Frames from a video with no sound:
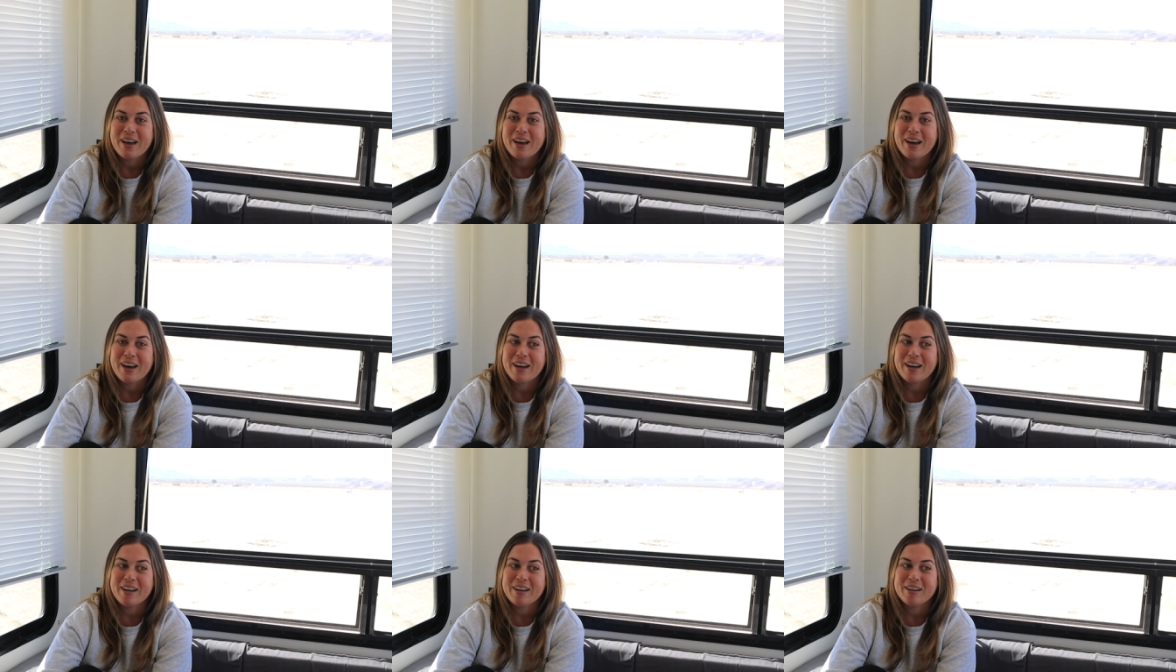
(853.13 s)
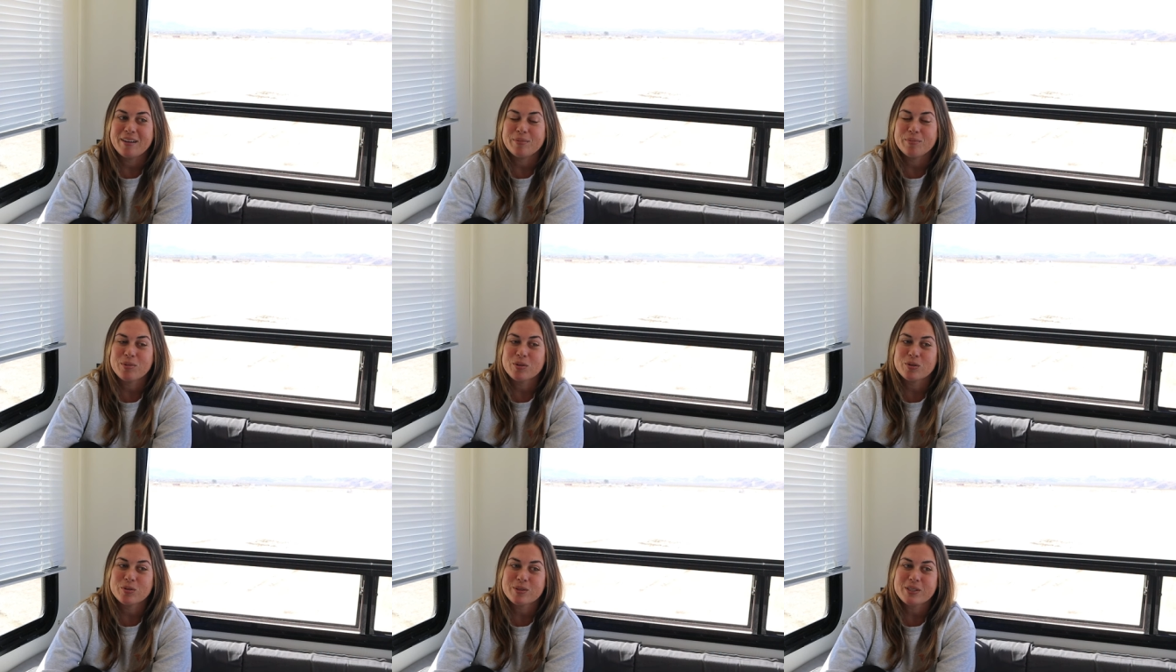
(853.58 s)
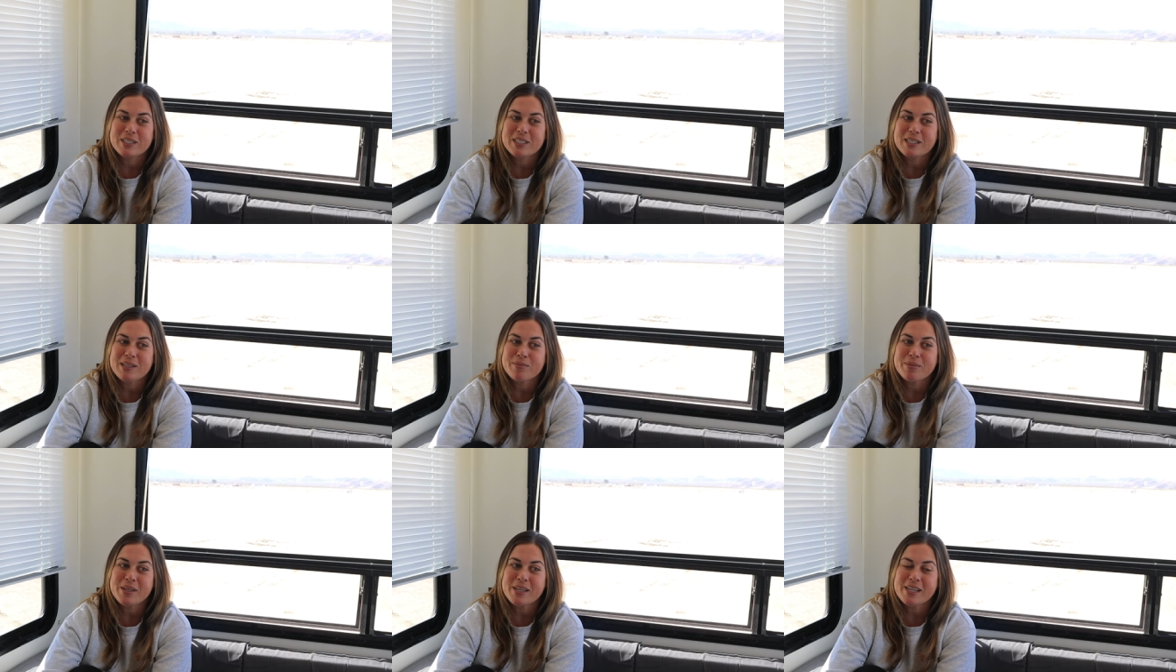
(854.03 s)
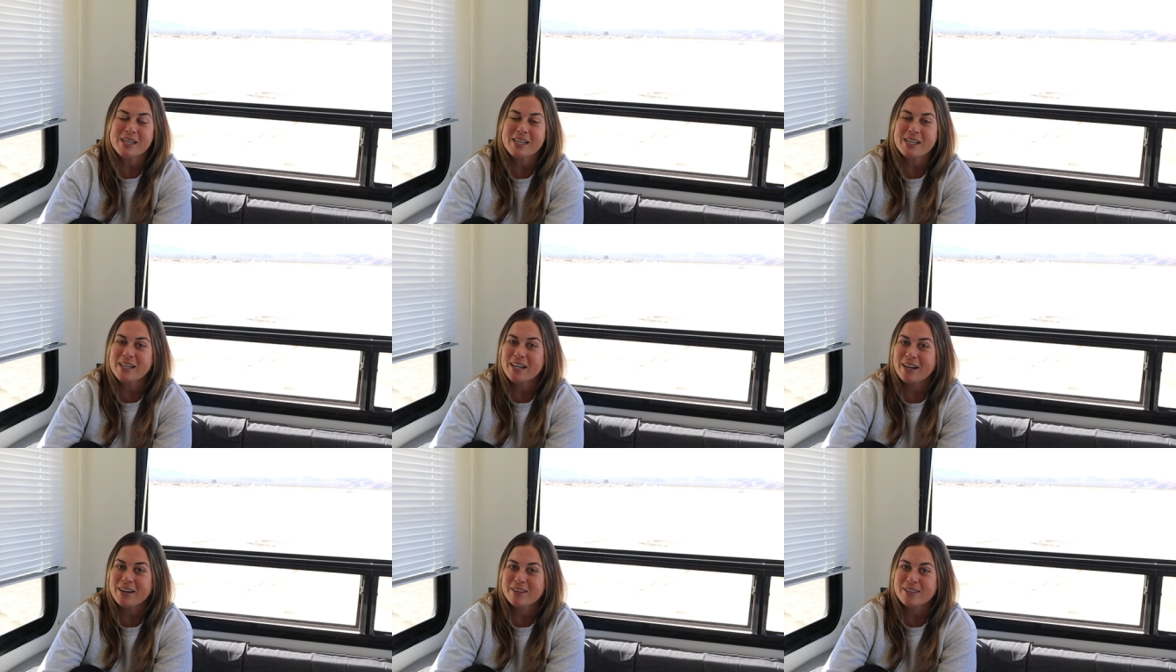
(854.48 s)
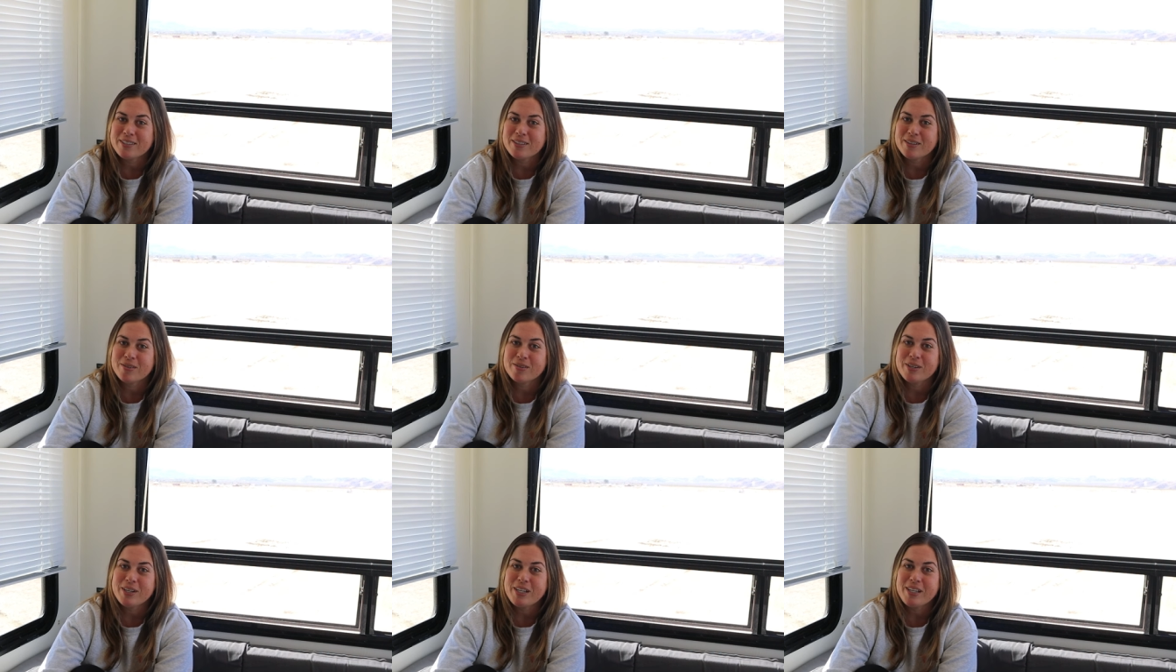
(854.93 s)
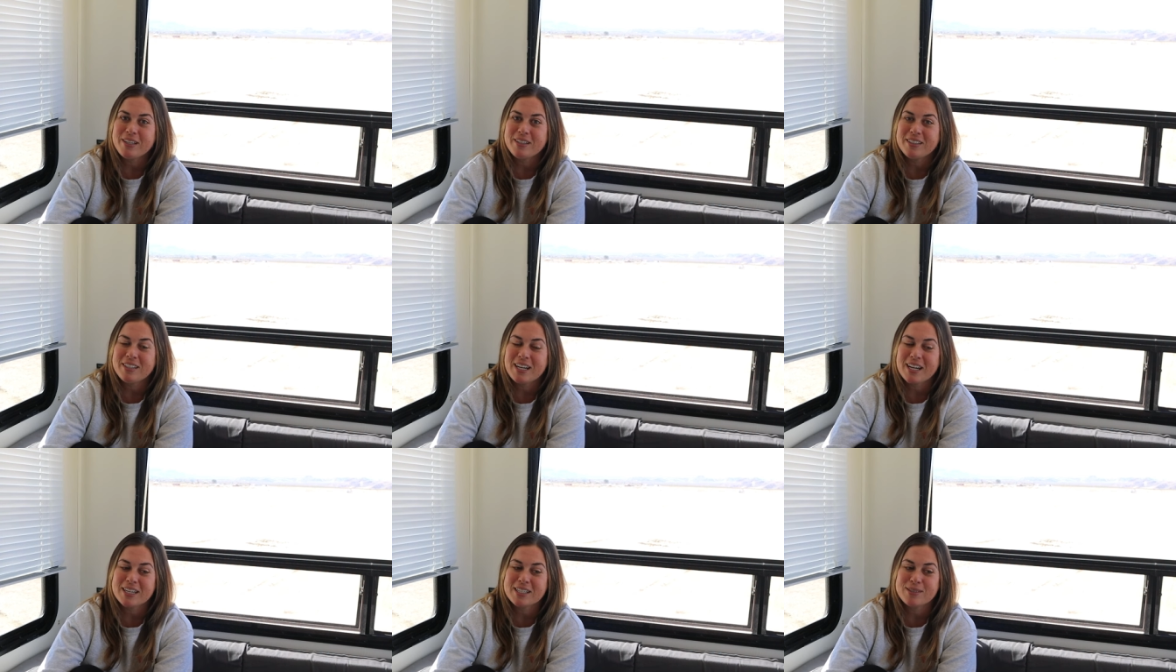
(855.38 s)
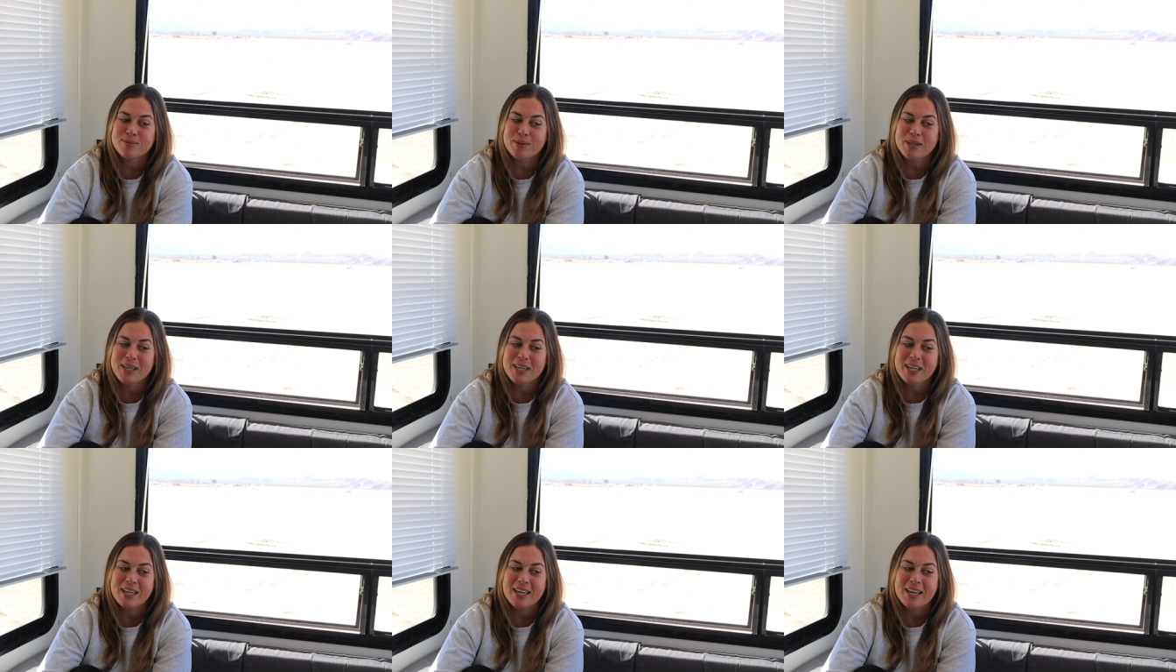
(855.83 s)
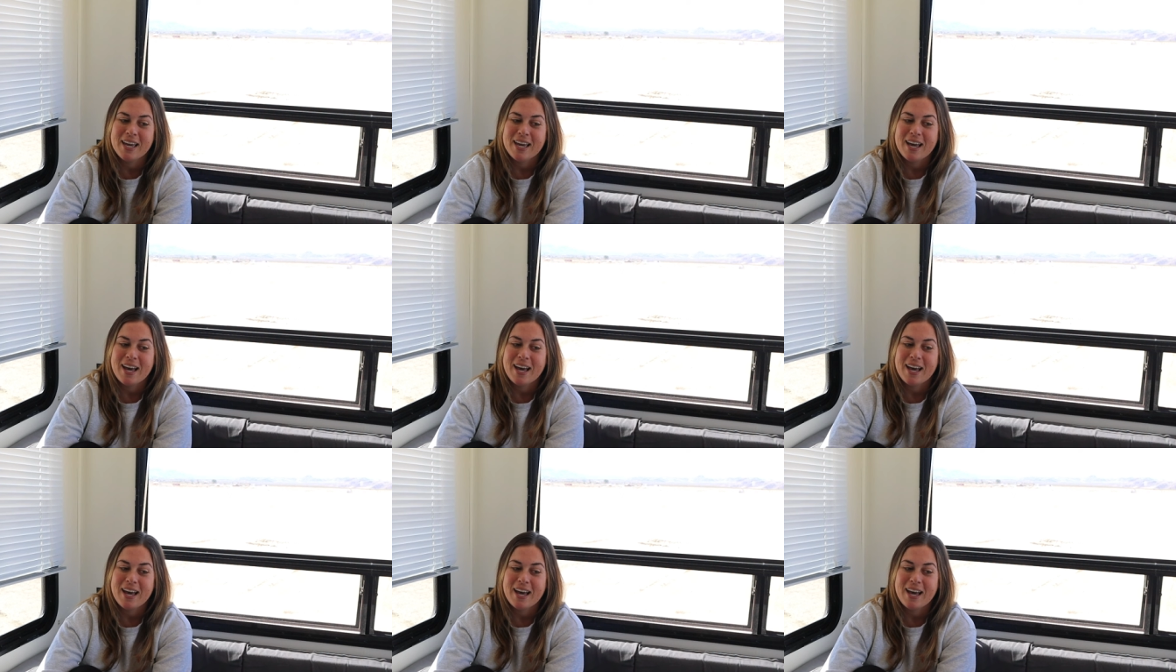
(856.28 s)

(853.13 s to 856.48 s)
Um, you'll see me in Arizona next week.